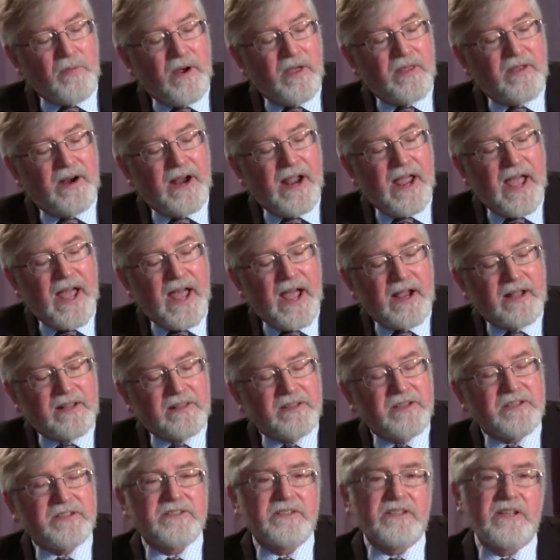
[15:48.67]
whether
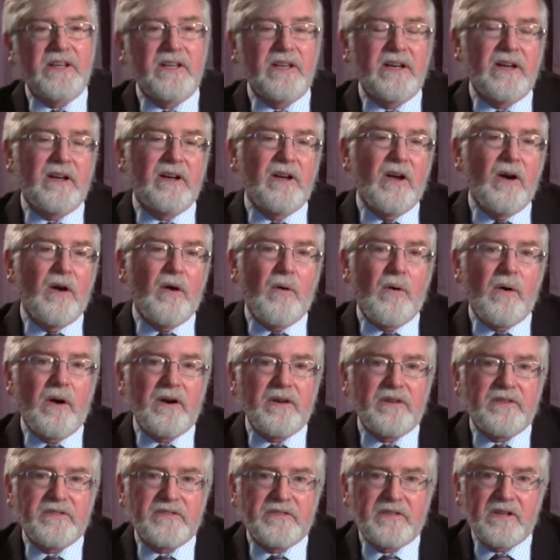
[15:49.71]
ecclesia
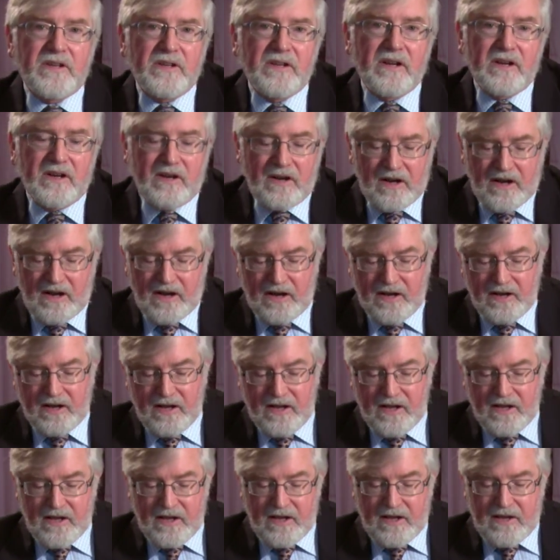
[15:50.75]
or synagogue,